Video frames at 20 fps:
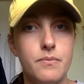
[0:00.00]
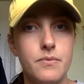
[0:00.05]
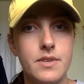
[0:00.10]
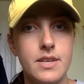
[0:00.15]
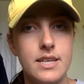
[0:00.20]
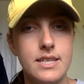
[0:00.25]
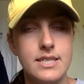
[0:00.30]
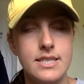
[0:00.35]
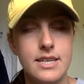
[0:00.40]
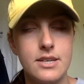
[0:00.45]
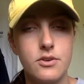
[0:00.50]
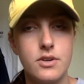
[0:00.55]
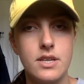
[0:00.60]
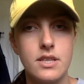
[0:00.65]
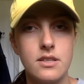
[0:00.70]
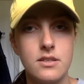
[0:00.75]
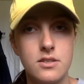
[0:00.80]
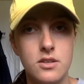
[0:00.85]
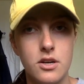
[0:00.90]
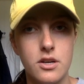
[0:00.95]
considering
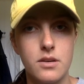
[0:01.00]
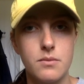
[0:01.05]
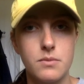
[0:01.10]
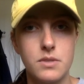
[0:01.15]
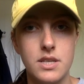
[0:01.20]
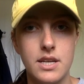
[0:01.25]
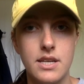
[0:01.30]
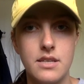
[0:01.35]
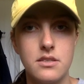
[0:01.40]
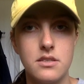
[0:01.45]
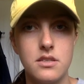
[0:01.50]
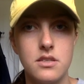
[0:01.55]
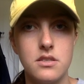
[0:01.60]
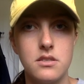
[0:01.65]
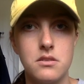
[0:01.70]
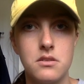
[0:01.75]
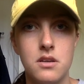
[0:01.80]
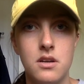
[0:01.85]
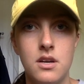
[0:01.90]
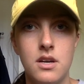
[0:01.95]
the
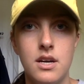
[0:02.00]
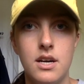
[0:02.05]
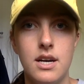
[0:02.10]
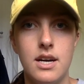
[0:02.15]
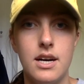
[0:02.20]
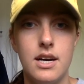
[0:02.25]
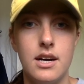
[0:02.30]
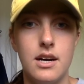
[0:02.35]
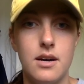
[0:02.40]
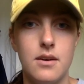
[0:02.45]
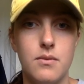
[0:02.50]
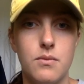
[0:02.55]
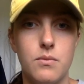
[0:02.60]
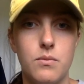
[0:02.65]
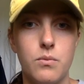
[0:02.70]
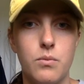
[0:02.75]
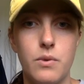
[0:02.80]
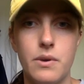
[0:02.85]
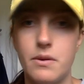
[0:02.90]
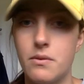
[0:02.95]
circumstances,
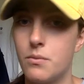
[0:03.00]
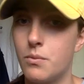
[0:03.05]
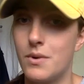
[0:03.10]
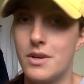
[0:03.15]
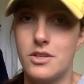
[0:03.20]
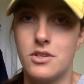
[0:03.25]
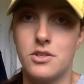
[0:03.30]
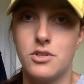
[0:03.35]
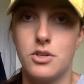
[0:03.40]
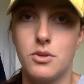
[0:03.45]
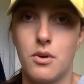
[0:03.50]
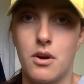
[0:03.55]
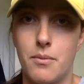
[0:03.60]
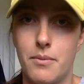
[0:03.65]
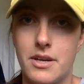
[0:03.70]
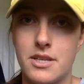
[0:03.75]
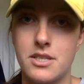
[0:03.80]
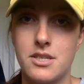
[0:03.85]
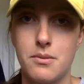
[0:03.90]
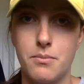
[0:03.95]
we just do our
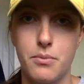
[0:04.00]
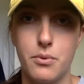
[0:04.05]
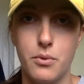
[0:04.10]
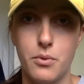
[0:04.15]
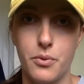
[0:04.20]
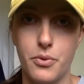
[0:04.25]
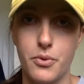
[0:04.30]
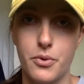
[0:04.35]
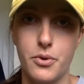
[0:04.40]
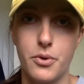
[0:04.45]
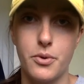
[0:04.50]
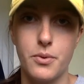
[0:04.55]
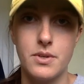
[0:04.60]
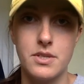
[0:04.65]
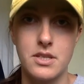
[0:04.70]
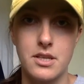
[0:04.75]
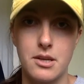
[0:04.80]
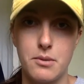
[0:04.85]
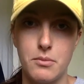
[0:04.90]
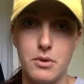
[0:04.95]
best to pull through
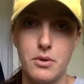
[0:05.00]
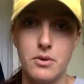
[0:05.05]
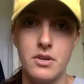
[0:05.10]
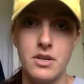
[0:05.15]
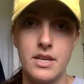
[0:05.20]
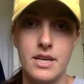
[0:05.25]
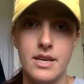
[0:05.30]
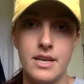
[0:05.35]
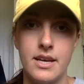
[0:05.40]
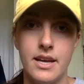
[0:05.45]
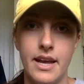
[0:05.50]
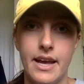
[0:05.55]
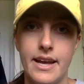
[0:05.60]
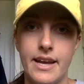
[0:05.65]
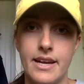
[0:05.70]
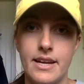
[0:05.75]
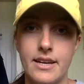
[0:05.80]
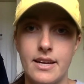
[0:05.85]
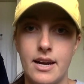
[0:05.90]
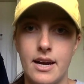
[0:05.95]
as a community.
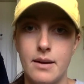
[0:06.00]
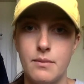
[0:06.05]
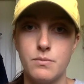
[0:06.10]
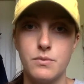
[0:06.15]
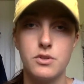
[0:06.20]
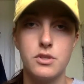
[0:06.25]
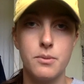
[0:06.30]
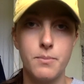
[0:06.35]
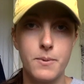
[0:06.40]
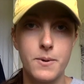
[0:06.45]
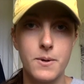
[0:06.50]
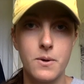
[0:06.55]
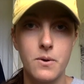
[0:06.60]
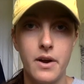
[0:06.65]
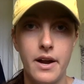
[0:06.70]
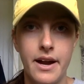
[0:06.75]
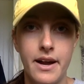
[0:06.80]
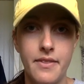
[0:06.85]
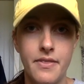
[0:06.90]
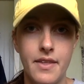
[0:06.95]
And I'm super
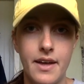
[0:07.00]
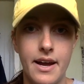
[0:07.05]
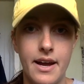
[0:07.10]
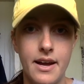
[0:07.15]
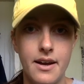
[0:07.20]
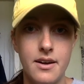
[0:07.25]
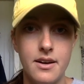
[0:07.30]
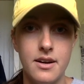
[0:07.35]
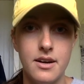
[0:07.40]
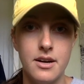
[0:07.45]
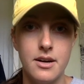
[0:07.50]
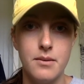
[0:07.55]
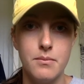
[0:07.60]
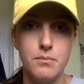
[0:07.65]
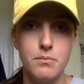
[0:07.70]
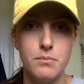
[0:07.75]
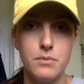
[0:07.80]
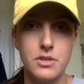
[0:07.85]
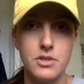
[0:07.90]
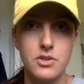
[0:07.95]
glad that
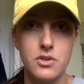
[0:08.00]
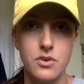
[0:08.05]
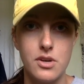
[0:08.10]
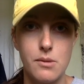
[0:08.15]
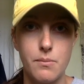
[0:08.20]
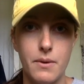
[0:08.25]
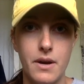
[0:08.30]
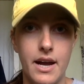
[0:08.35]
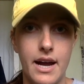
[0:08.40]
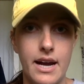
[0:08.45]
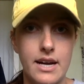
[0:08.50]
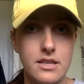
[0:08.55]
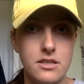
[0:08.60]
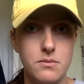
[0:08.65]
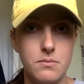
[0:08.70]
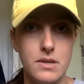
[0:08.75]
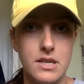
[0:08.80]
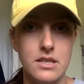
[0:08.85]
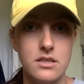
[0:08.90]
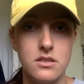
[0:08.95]
Mr. Lipa asked
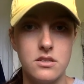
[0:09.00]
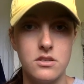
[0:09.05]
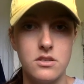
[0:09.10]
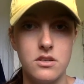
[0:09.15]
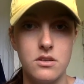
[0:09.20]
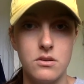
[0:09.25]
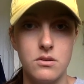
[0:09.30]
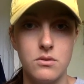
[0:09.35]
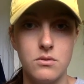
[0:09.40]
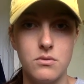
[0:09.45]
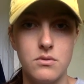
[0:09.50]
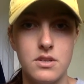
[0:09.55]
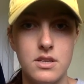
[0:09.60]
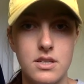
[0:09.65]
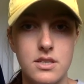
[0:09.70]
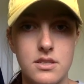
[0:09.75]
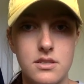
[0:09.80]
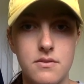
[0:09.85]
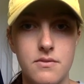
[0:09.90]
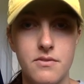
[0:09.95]
me to do
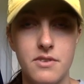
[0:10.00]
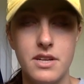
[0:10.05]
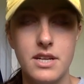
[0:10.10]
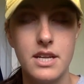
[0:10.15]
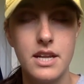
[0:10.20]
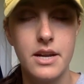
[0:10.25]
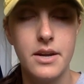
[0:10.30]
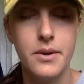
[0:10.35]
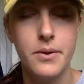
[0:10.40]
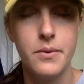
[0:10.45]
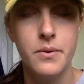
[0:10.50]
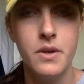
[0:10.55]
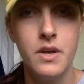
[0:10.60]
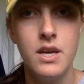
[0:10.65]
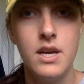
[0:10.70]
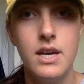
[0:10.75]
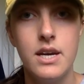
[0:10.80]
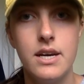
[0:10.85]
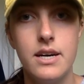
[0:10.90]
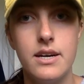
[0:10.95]
this video
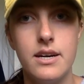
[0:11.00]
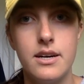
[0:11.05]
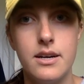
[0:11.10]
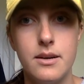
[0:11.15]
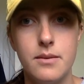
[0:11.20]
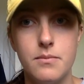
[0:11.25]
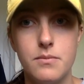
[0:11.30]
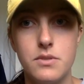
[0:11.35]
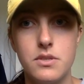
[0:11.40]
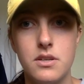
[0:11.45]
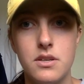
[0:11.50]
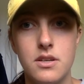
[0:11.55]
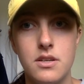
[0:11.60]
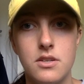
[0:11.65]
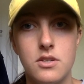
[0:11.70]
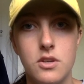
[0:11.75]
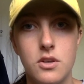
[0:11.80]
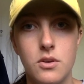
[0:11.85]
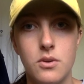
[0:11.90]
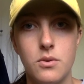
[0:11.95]
to
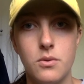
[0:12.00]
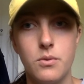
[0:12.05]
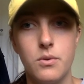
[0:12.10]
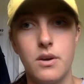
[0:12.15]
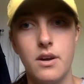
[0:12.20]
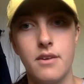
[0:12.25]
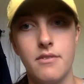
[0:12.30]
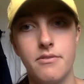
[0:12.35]
do